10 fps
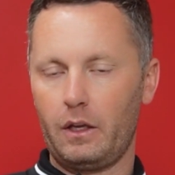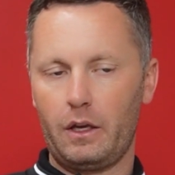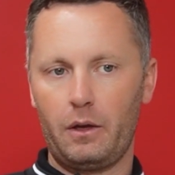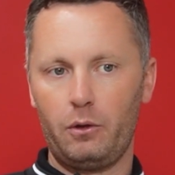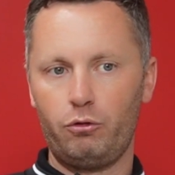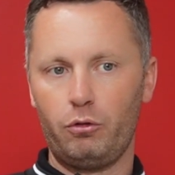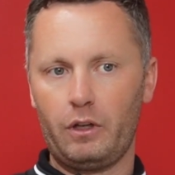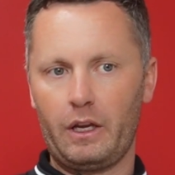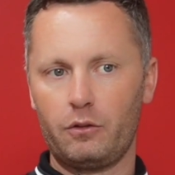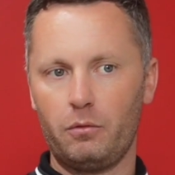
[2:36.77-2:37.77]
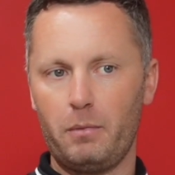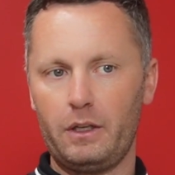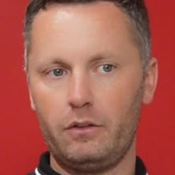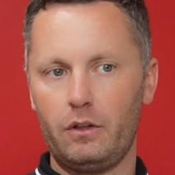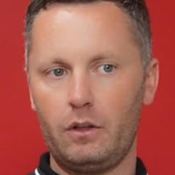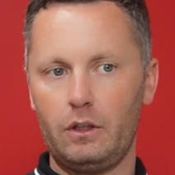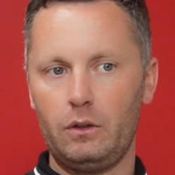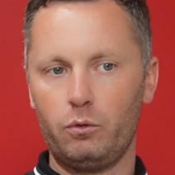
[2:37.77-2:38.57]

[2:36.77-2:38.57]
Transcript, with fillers: Uh, he's due to get some minutes in the